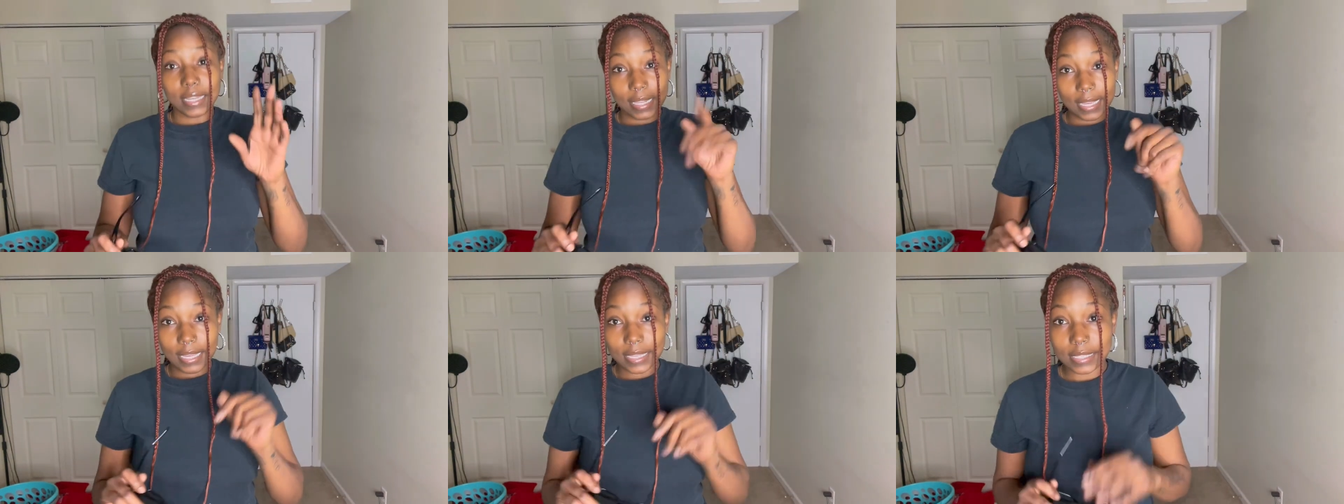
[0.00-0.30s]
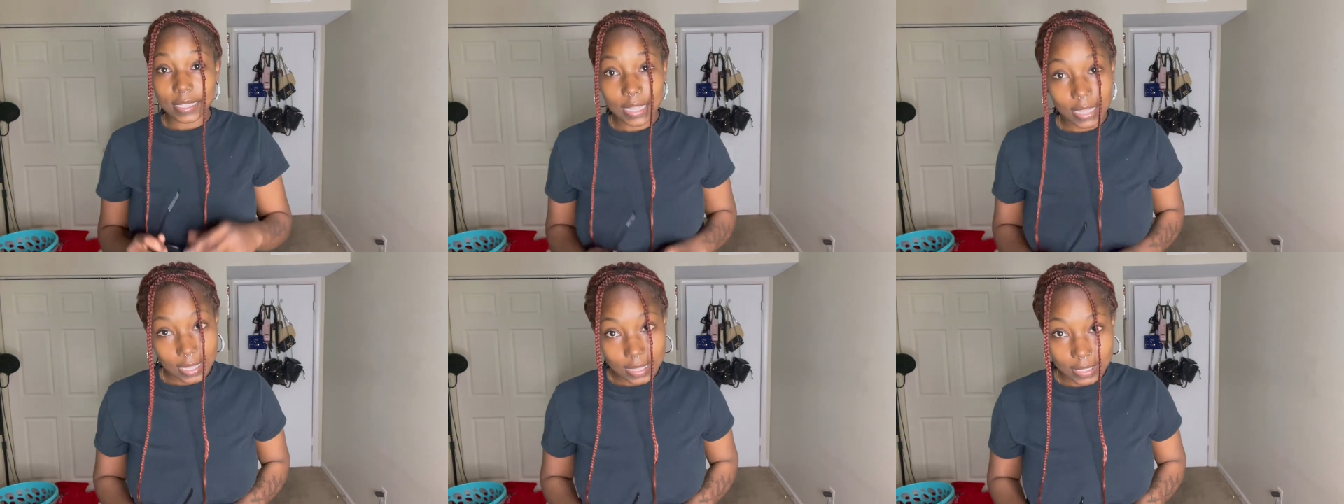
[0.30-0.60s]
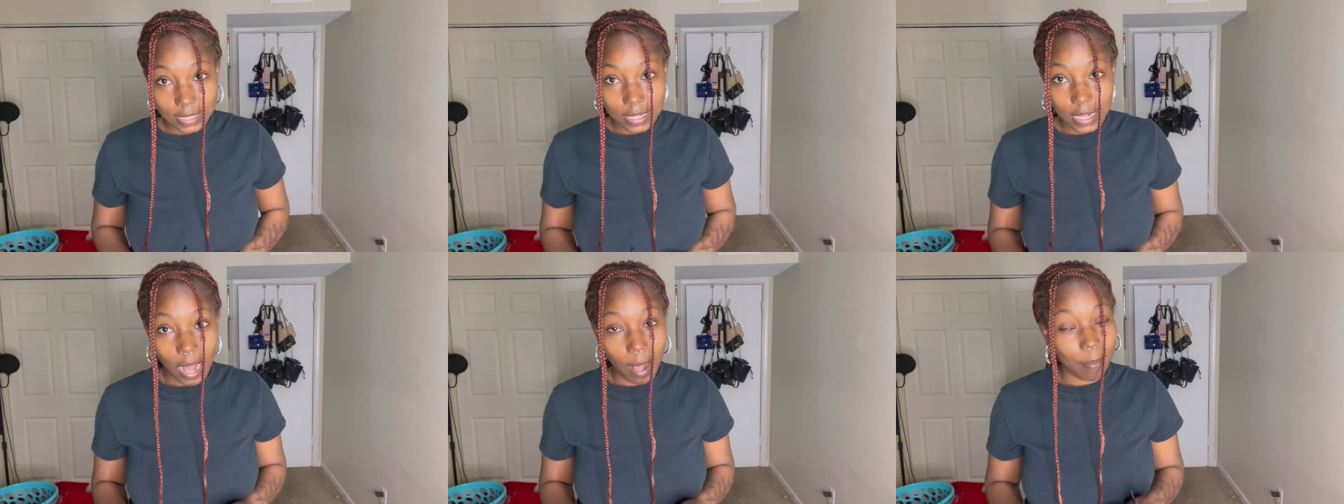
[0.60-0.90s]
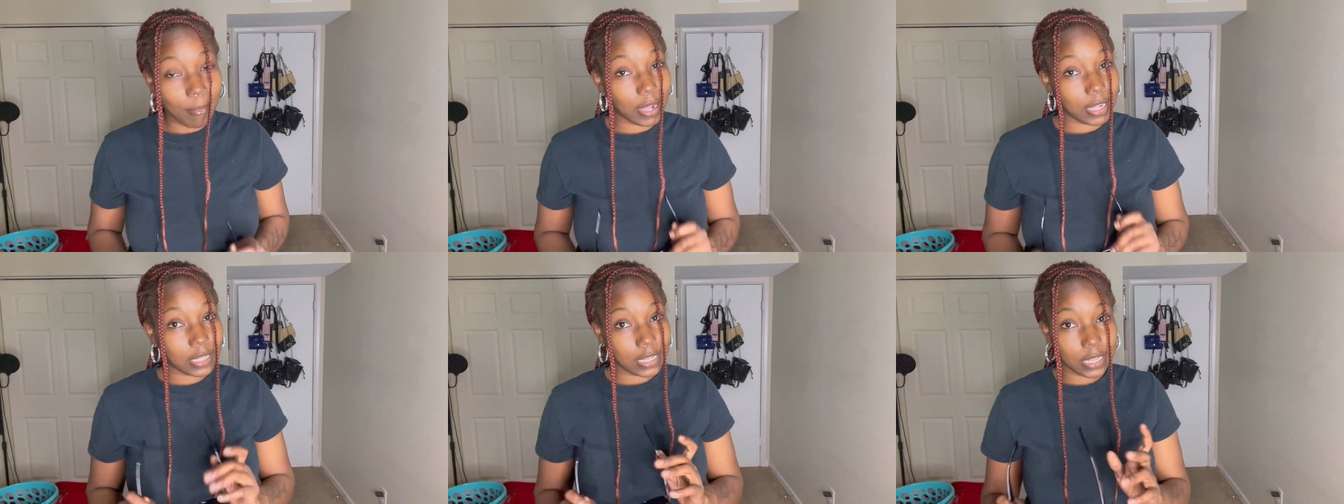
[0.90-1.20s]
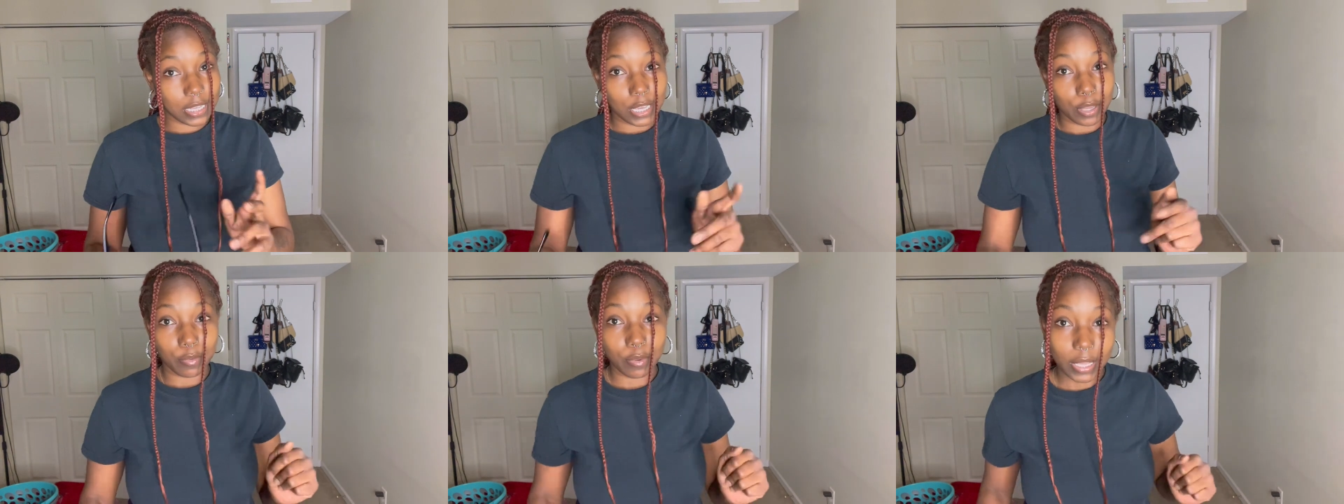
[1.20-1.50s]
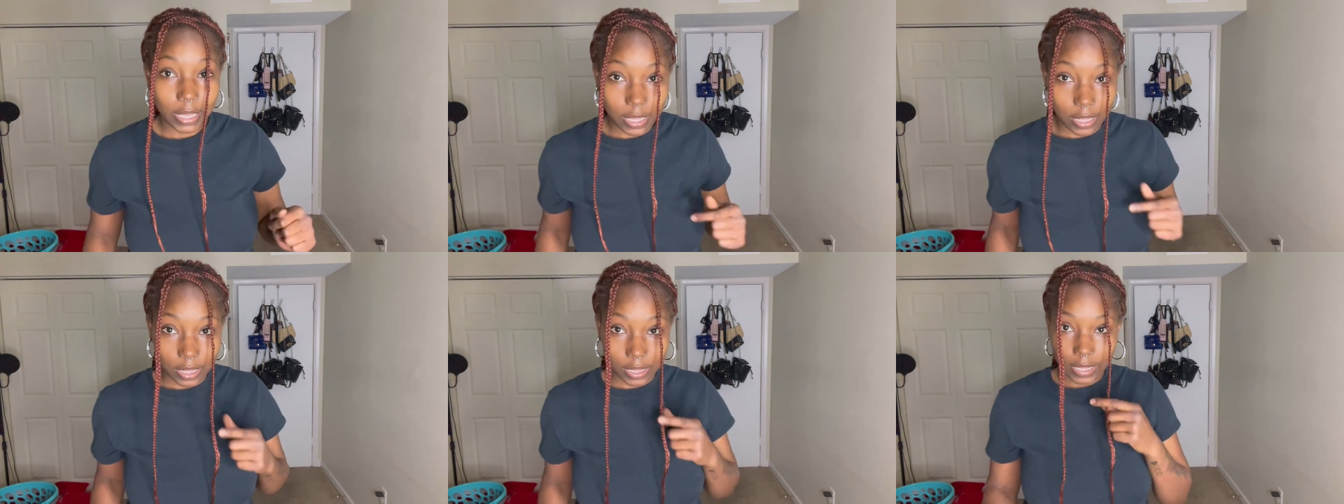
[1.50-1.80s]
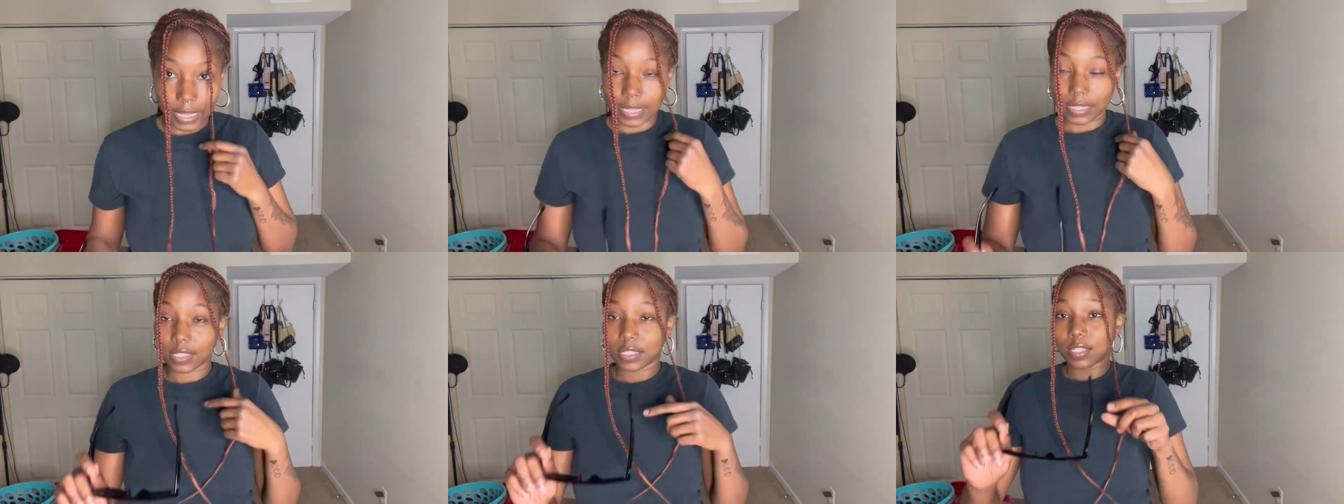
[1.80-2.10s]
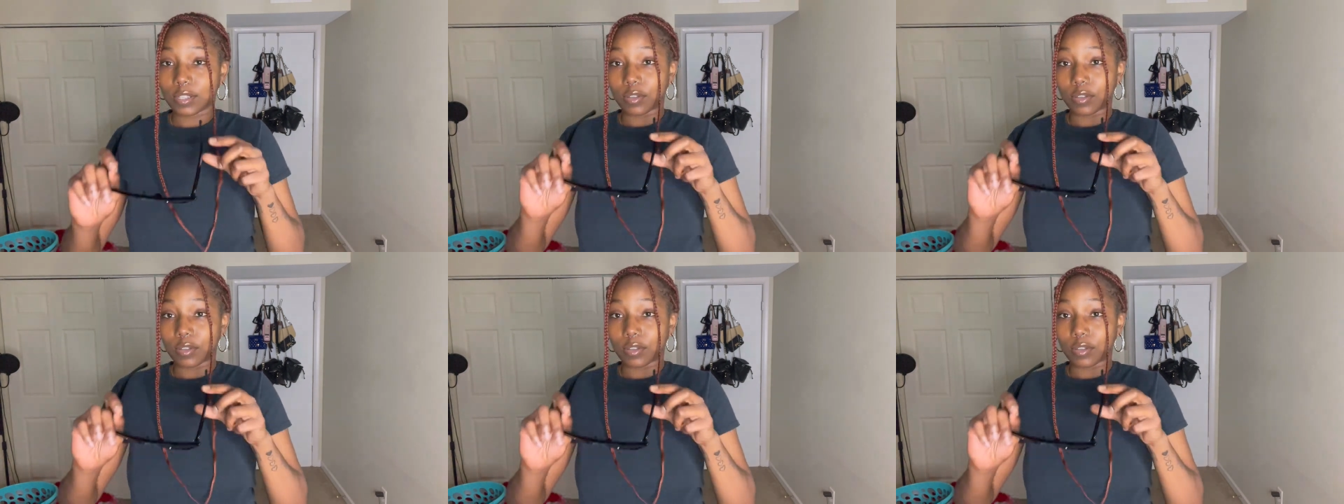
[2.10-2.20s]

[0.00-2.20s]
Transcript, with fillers: These is the I might take your nigga glasses,